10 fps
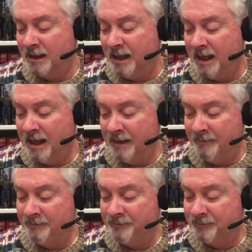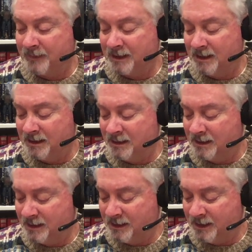The
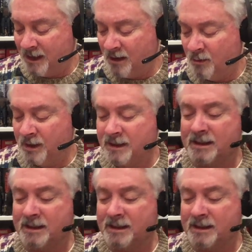artwork,